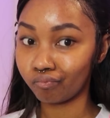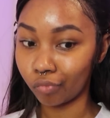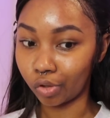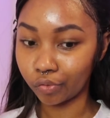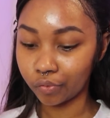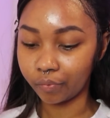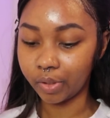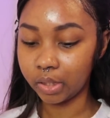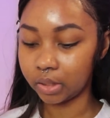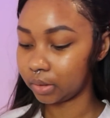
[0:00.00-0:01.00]
This was
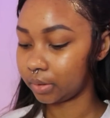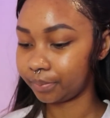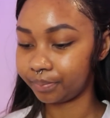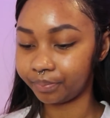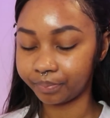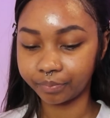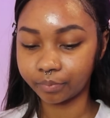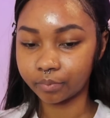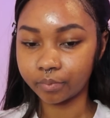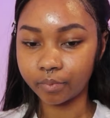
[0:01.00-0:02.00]
fine.
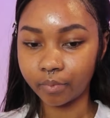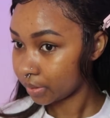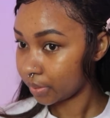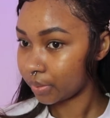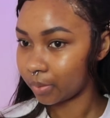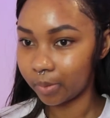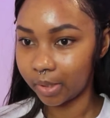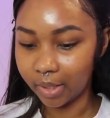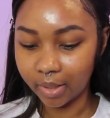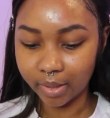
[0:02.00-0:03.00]
So
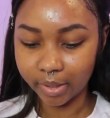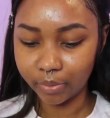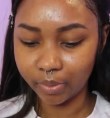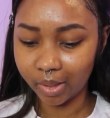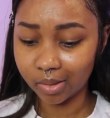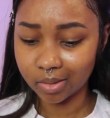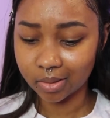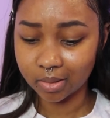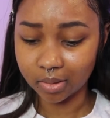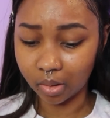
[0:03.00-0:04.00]
yeah, are you guys
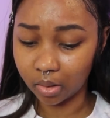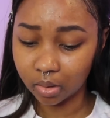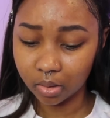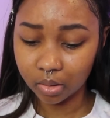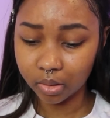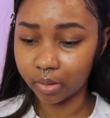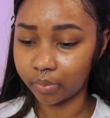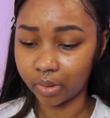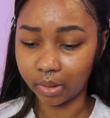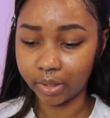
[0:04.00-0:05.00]
single, in a
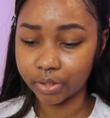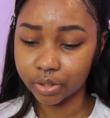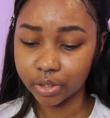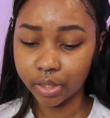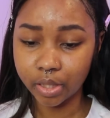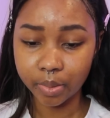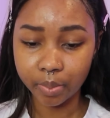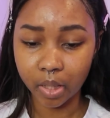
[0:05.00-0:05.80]
relationship?